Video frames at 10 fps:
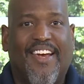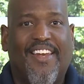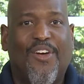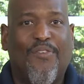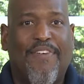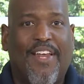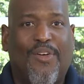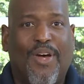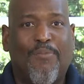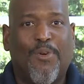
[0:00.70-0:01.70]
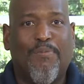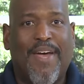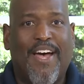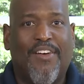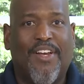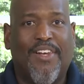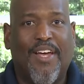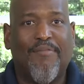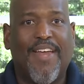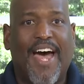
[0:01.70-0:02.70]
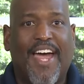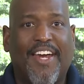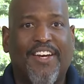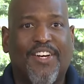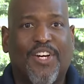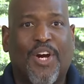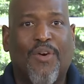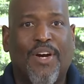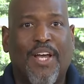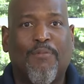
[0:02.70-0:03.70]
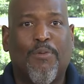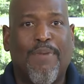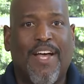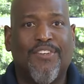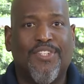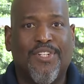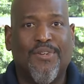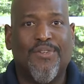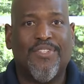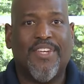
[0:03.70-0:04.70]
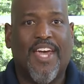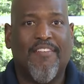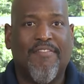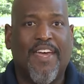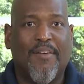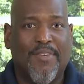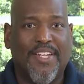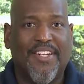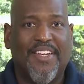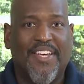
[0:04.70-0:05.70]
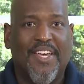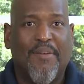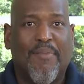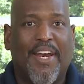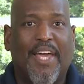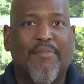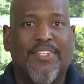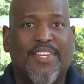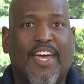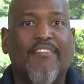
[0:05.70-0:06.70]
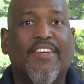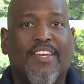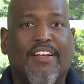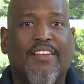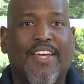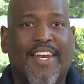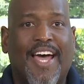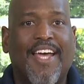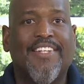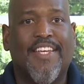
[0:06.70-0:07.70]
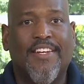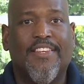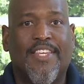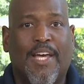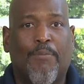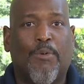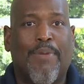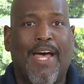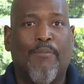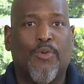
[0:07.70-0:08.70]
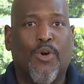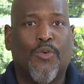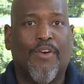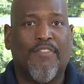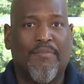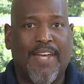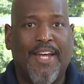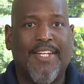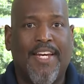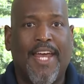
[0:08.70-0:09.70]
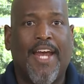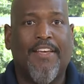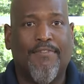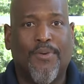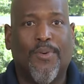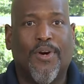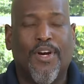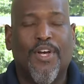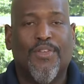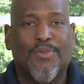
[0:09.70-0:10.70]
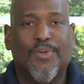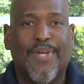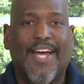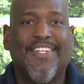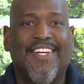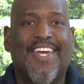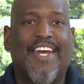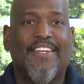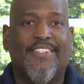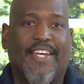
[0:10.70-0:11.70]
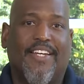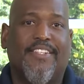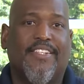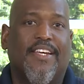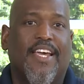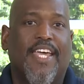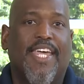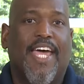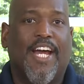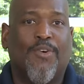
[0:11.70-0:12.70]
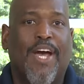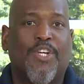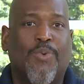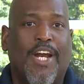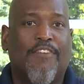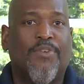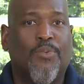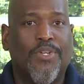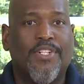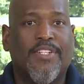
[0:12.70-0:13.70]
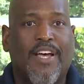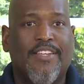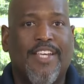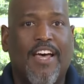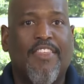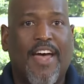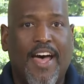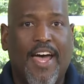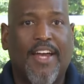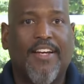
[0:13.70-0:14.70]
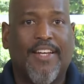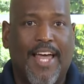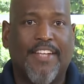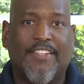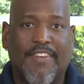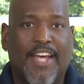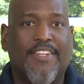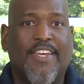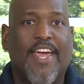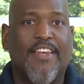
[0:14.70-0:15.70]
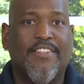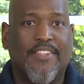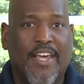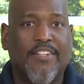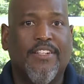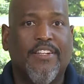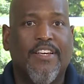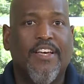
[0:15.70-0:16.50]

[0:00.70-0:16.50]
Hello, fellow Upward Bound alumni, current Upward Bound students, and family. My name is Kevin Hill, and I attended the Upward Bound program from 1984 through 1986. I graduated from Wichita South High, class of 1986,